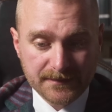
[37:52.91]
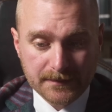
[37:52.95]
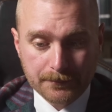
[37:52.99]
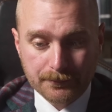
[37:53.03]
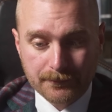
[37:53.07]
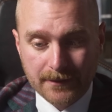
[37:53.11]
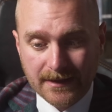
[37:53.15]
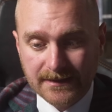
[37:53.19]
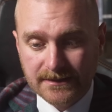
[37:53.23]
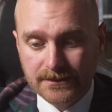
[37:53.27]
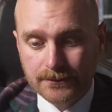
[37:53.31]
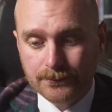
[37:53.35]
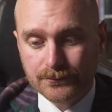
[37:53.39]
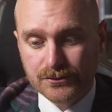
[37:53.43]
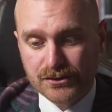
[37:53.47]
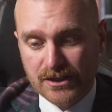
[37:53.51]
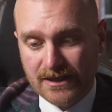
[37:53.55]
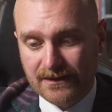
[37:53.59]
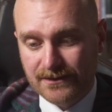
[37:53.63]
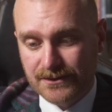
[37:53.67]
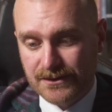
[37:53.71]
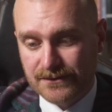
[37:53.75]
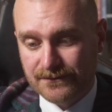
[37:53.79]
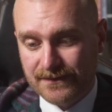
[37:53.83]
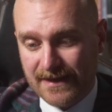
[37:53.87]
The practical
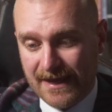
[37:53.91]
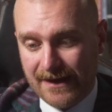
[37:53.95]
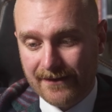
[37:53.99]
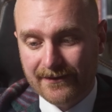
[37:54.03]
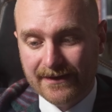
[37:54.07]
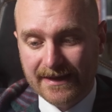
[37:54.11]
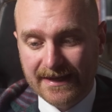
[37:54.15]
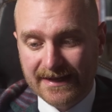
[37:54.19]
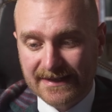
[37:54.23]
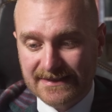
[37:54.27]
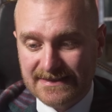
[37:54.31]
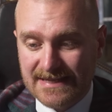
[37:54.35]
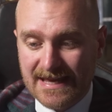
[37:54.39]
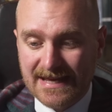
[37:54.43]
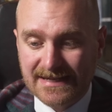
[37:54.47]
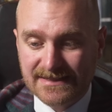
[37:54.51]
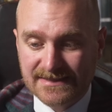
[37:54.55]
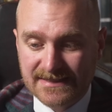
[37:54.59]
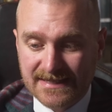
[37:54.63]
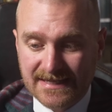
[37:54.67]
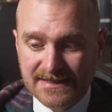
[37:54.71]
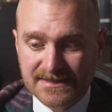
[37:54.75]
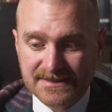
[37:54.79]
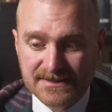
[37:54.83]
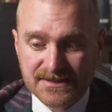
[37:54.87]
challenge of carrying out attacks
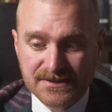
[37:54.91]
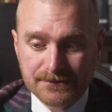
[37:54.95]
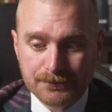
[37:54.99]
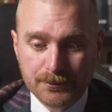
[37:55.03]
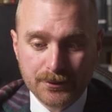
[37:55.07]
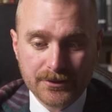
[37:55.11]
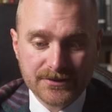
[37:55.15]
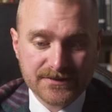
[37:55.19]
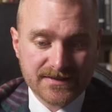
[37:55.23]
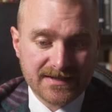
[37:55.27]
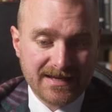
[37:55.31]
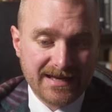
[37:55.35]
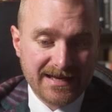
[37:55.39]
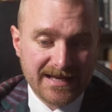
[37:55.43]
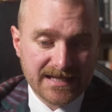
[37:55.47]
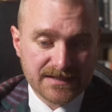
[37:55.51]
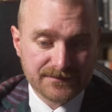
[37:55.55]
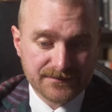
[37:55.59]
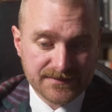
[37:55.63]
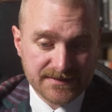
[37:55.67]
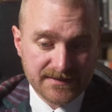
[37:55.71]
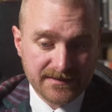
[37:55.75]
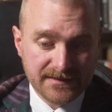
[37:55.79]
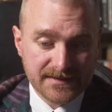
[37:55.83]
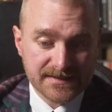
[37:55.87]
against dispersed or
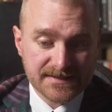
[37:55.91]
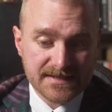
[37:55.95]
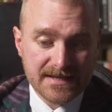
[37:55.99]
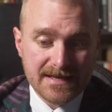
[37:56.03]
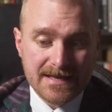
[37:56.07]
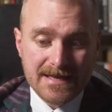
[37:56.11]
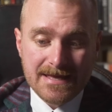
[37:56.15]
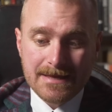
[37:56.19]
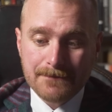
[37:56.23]
hardened facilities